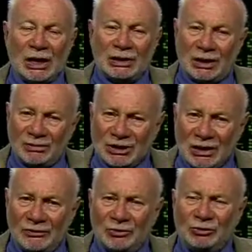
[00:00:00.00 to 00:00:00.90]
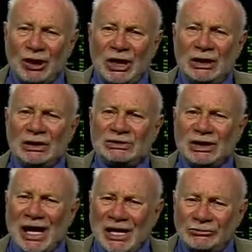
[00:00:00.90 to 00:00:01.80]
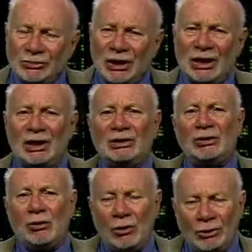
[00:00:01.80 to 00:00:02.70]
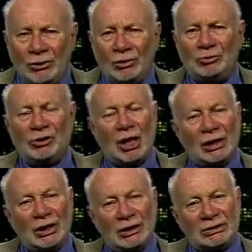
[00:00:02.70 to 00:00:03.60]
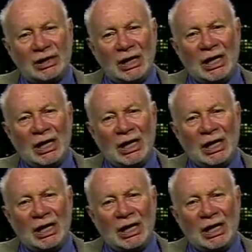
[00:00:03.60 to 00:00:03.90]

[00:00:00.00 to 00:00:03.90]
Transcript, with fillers: It comes out of the brain. It's an intricate cortical product